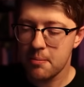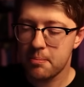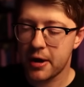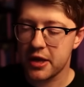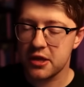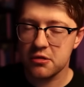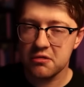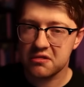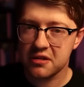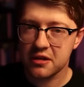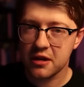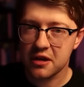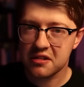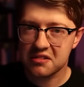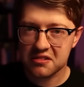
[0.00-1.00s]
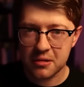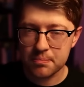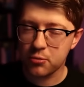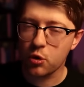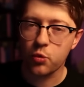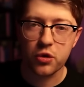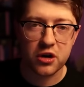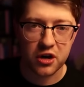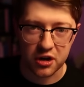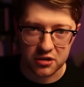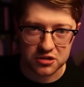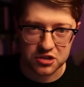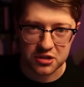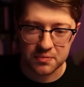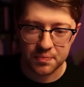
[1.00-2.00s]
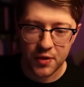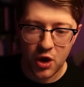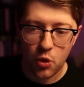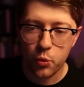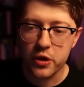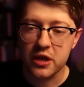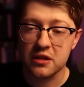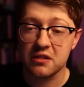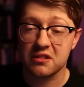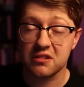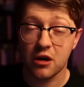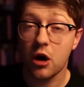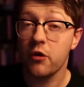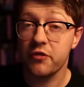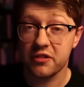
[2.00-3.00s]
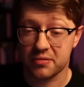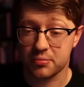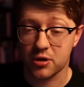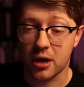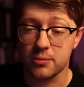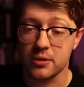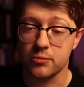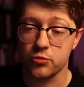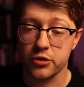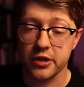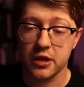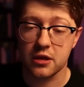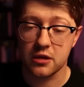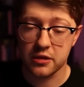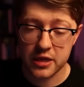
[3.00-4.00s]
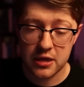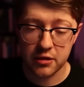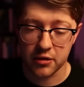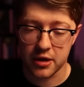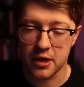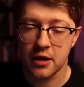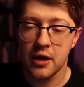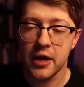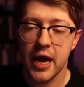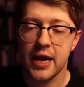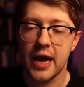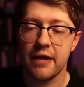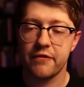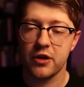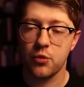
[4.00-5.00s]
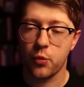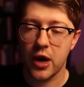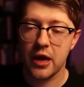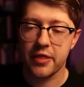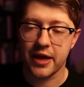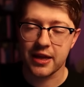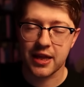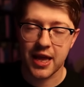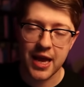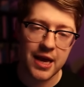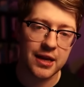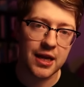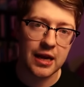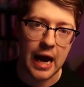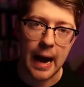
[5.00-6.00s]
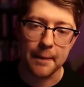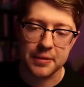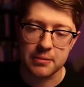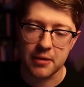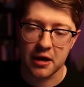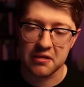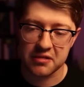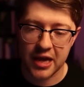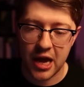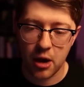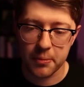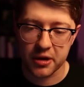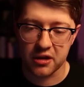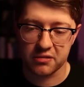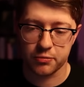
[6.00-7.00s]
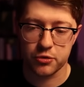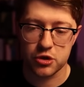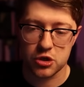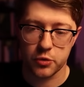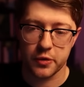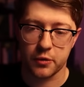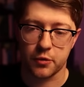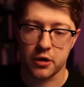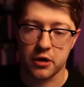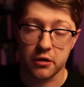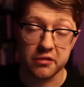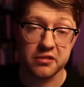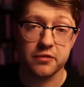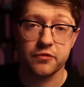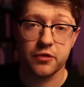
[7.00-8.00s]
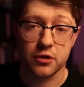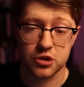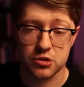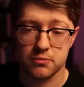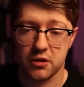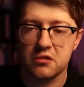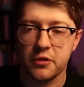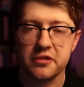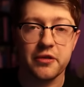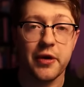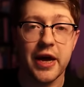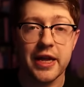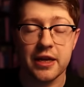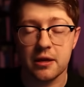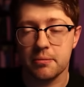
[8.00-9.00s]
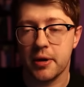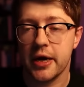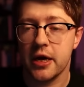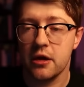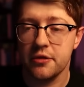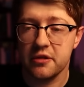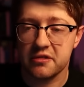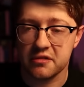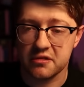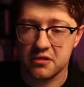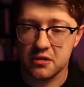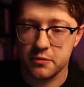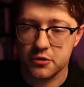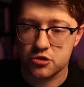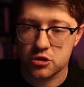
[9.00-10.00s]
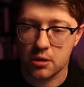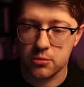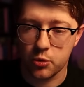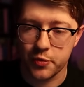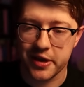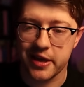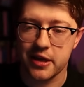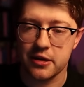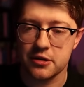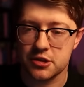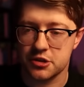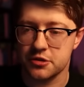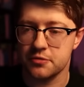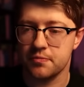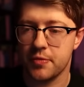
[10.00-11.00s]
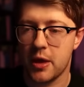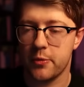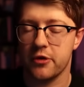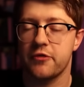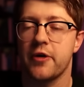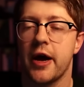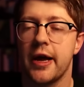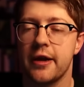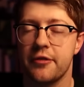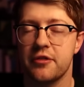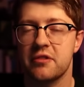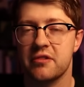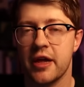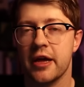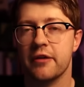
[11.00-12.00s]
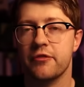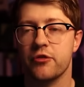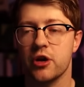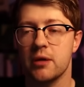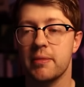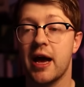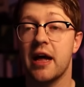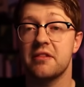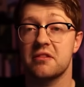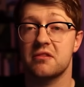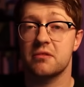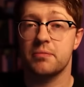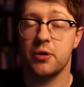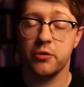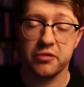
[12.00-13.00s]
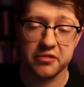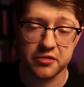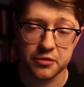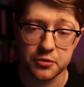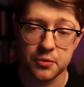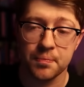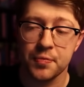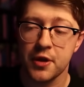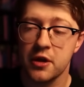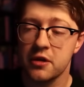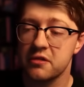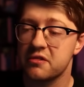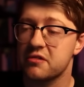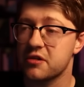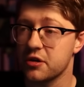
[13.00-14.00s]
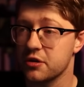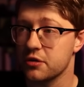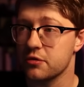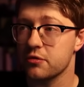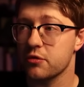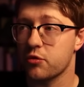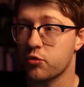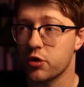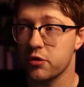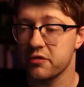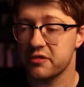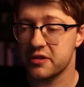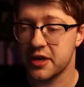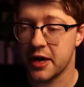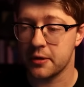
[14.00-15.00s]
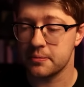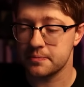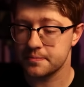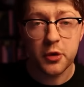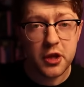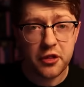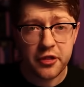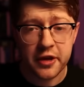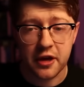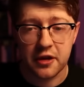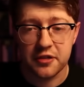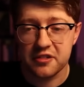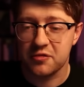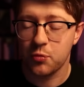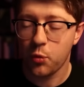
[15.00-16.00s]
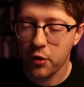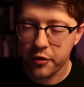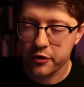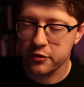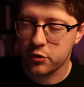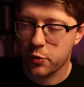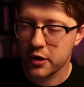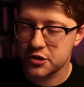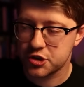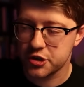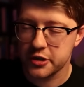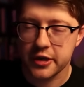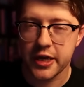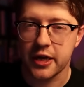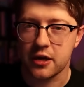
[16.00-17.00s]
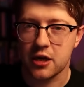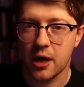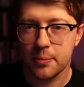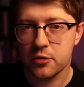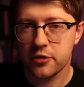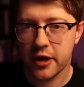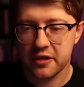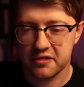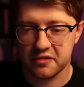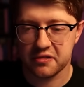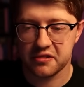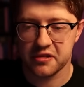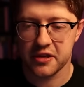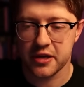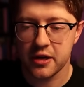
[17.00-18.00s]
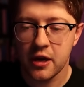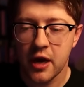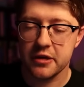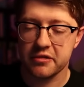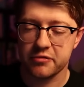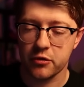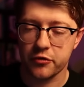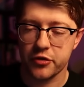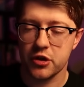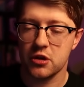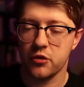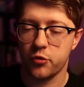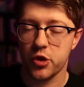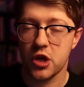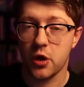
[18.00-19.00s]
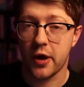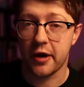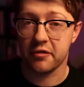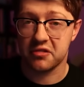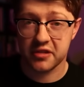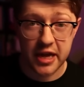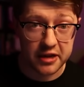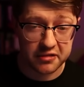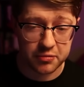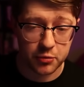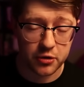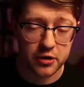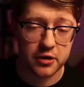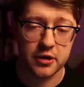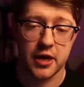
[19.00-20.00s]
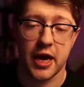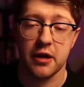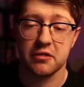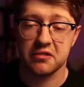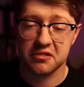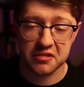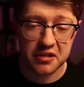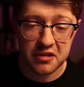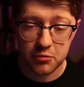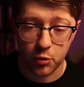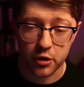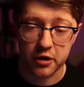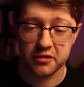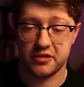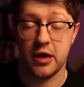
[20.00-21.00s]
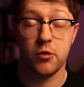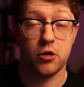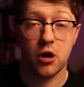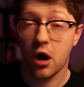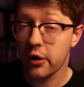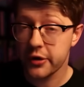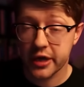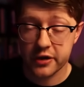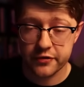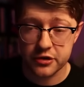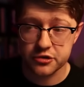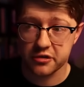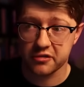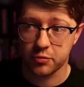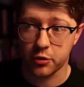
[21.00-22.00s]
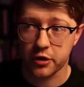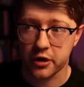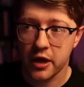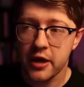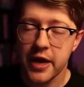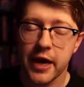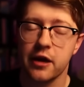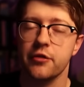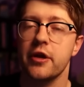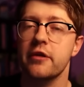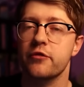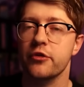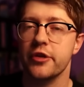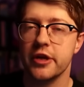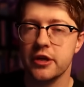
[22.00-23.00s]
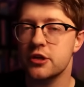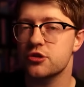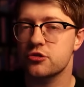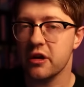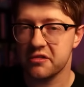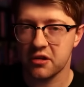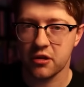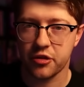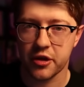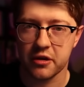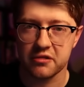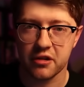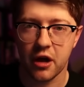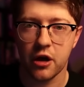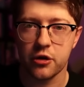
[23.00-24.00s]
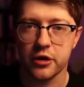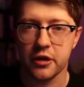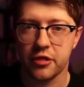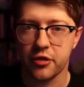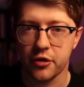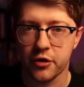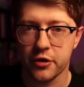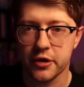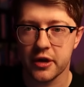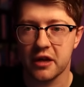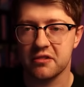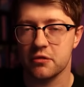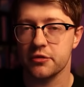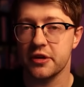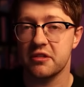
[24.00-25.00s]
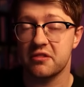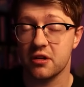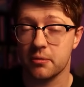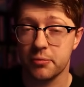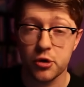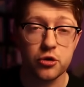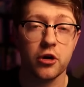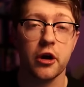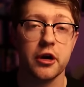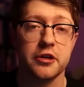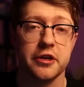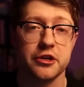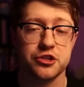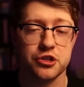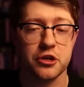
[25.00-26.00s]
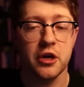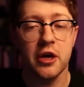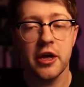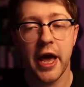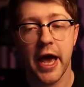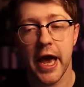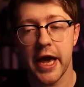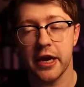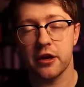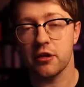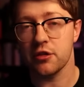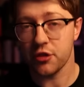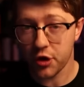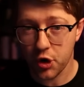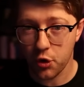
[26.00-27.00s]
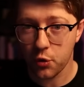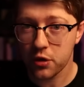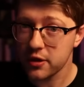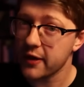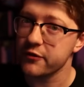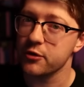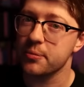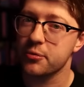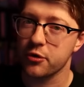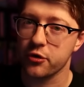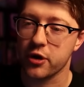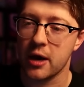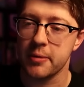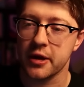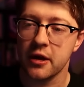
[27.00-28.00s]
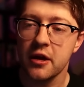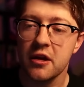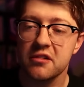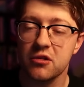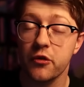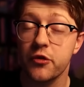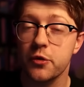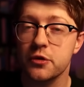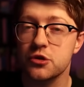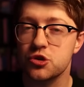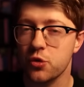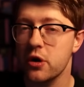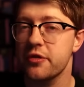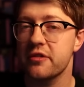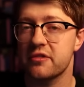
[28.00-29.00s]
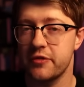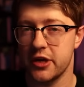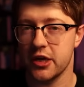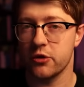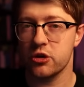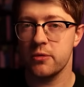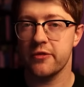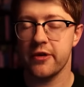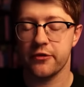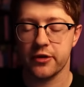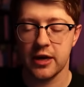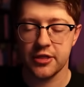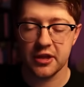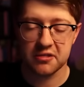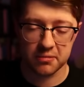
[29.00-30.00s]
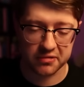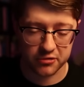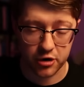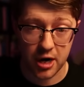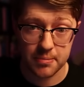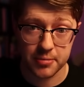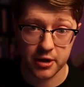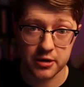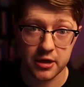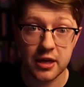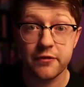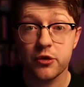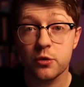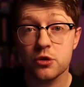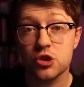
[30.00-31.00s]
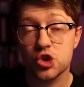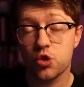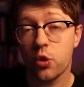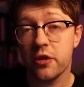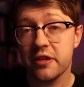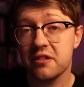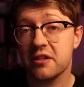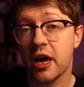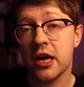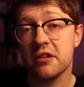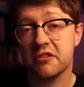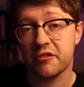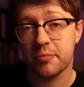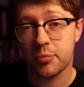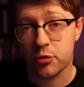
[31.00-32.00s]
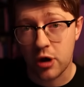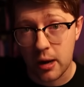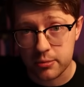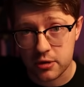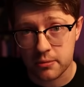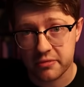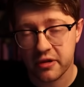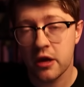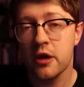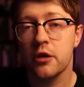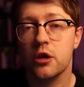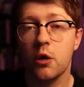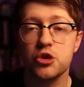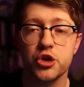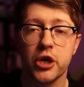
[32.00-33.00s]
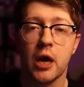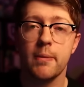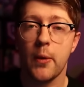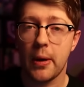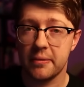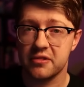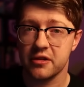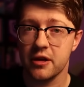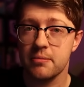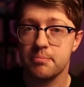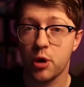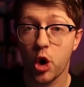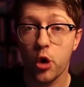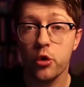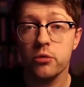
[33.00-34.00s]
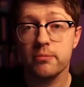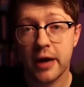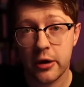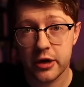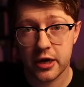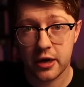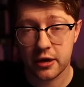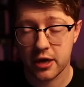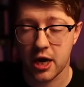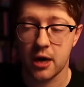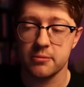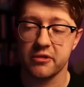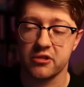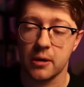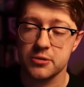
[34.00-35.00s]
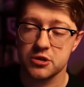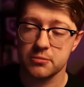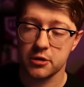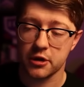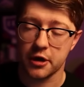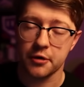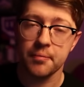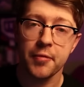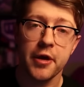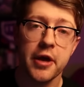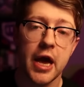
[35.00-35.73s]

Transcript: By using simple recursion, we can solve this problem really cleanly and have a way that can't get optimized out because we're doing recursive functions. So let's go ahead and compile this and see what trouble we get into. And we find that the stack frame as it's supposed to still grows down. So what do you think? This one little question and a couple lines of C made just reveal if we know how stacks work, how C works, how calling conventions work, and a lot of really interesting things underneath the hood as it relates to computer architecture and low level programming. So if you enjoyed this video, do me a favor, hit that subscribe button. And if you enjoy these kinds of problems, go check out my website, pwnebounty.com, description below.